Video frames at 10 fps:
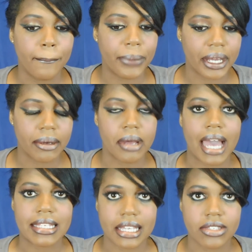But
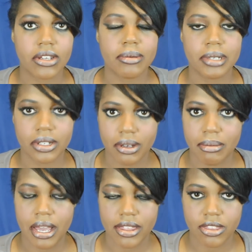as I started putting on
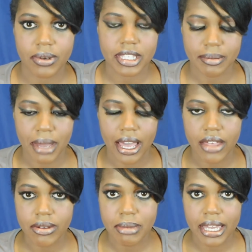the rest of my
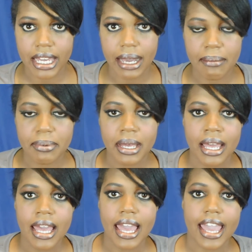other makeup,
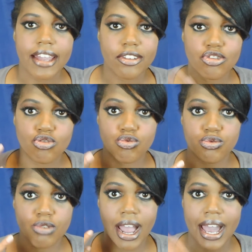it
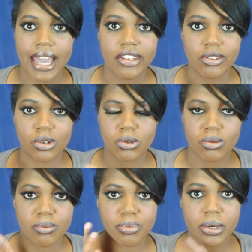dried
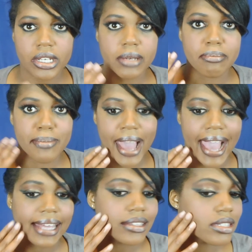pretty
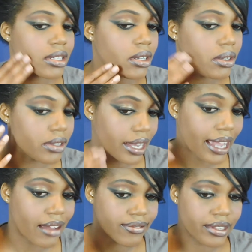matte. So like
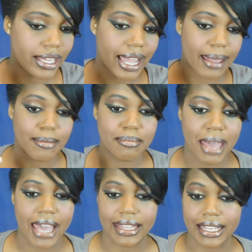I feel like I am
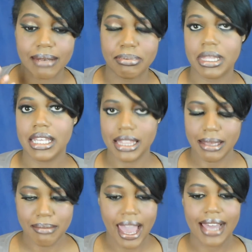matte, like
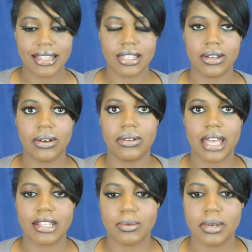completely matte. So
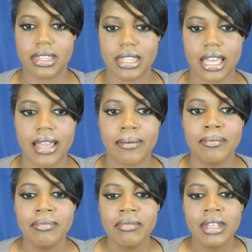that's one thing.
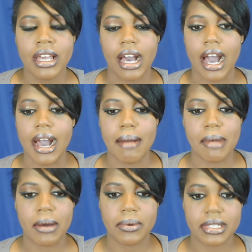
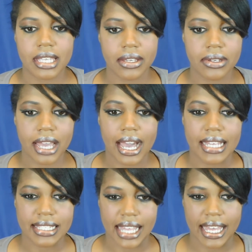I would tell you
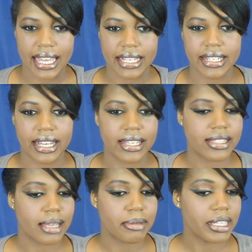guys that it
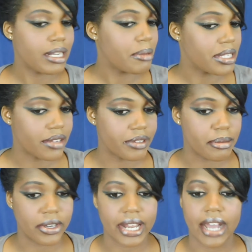does, I'm looking at myself in the
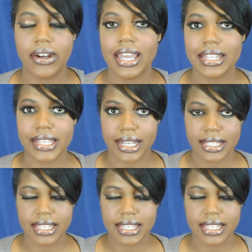mirror now, it does